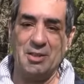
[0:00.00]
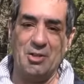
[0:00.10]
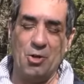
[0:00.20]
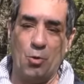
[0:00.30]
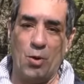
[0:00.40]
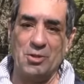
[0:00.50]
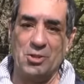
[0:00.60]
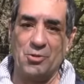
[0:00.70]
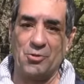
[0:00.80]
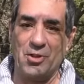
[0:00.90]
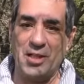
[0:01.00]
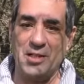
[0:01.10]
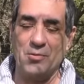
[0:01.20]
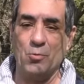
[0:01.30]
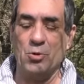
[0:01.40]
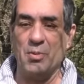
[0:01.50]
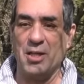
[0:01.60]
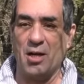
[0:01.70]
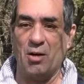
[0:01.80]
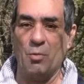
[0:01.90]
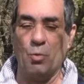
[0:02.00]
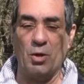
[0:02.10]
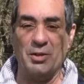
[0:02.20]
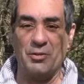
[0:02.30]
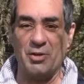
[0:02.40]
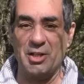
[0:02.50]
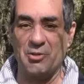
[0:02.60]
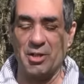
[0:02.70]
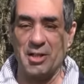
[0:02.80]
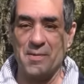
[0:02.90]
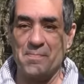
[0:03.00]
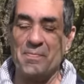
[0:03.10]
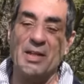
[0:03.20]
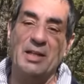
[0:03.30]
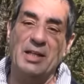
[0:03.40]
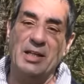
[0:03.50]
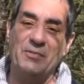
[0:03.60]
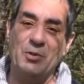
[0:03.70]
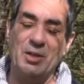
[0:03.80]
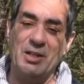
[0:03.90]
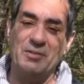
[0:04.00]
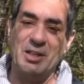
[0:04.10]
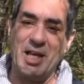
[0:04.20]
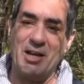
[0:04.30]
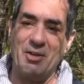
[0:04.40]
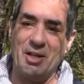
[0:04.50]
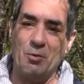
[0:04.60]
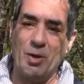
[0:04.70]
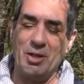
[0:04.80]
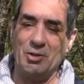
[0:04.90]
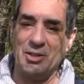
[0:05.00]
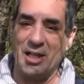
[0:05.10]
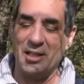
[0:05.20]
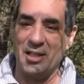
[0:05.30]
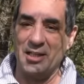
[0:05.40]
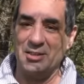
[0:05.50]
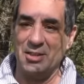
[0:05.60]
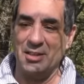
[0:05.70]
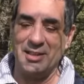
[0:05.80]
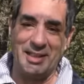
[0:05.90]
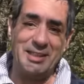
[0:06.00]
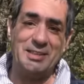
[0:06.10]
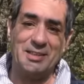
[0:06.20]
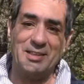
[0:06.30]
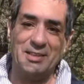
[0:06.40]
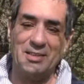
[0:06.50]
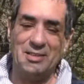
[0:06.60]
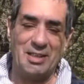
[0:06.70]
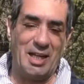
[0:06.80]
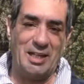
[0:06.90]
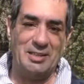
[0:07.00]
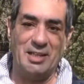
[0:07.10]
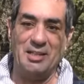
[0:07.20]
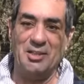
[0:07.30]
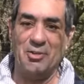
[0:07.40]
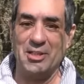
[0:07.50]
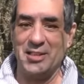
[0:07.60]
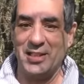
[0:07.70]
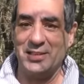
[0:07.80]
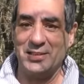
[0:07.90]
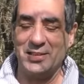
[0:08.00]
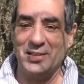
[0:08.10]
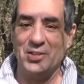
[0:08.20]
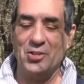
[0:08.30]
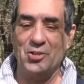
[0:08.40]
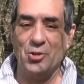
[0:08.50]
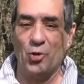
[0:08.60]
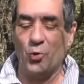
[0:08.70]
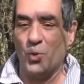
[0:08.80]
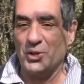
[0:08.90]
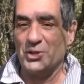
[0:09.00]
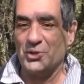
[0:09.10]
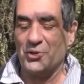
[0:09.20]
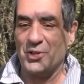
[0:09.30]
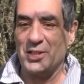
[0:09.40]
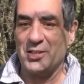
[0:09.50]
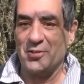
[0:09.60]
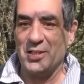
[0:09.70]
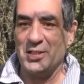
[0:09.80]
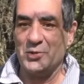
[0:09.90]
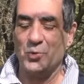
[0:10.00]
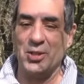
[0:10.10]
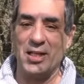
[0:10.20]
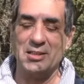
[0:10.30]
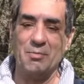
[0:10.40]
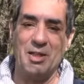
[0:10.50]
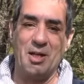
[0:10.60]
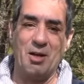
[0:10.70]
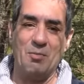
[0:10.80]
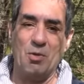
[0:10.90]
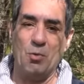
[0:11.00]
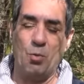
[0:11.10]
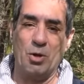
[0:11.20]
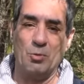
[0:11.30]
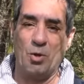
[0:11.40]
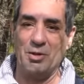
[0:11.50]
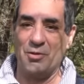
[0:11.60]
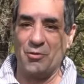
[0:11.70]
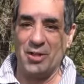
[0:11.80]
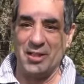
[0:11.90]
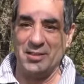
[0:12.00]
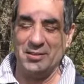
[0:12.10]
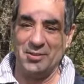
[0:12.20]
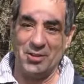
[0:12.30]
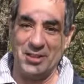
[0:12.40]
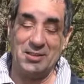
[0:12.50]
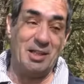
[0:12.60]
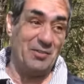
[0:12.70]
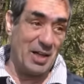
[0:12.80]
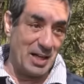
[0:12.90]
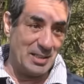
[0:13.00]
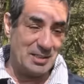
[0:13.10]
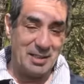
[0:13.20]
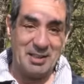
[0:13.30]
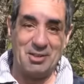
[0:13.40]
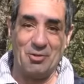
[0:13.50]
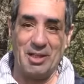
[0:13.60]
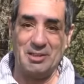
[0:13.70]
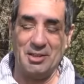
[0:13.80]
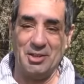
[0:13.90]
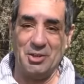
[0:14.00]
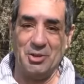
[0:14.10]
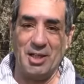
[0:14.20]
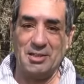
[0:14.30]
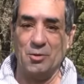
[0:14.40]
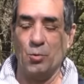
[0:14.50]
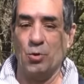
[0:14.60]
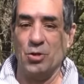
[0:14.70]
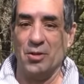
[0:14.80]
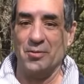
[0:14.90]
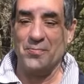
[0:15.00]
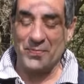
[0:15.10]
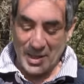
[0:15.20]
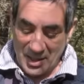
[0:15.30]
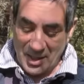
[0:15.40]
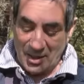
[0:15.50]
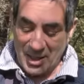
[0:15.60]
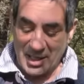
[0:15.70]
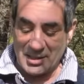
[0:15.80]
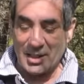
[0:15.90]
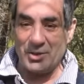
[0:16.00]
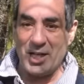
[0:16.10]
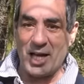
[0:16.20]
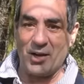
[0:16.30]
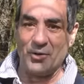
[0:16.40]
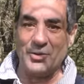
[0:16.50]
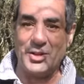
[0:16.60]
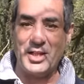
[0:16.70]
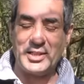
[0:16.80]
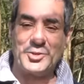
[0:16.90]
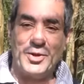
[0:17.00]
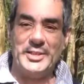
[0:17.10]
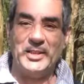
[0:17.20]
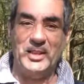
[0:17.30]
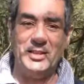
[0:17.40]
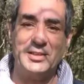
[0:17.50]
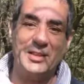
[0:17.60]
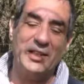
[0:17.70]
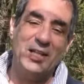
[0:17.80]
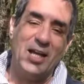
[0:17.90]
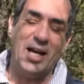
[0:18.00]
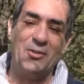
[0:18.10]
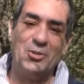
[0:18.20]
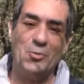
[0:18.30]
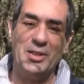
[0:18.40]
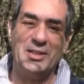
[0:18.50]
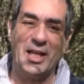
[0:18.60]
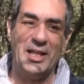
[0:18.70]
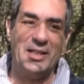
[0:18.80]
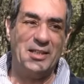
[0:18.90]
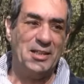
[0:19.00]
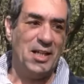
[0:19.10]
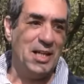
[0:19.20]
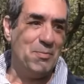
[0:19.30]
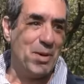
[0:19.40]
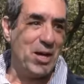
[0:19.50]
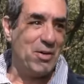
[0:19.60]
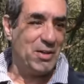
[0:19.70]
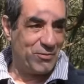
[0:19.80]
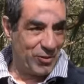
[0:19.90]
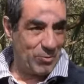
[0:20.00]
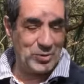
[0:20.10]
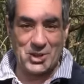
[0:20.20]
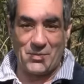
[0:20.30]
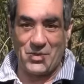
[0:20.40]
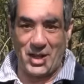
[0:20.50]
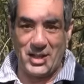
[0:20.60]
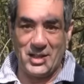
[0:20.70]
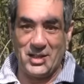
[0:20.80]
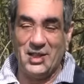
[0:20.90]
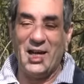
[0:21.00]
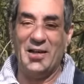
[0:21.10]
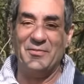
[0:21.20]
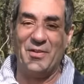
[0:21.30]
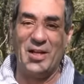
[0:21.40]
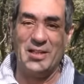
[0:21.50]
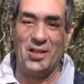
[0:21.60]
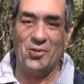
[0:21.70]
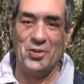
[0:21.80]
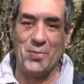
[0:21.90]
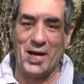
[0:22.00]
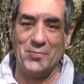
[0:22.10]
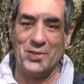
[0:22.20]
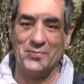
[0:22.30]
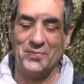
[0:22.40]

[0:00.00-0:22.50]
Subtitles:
So your 123 would become 133. If you live in an area where your declination is east, say 10 degrees east, your 123 degrees would actually become 113 degrees. And that is the direction that you'd actually walk on. Okay, so now the next question is, how do we take a bearing from something and find it on the map?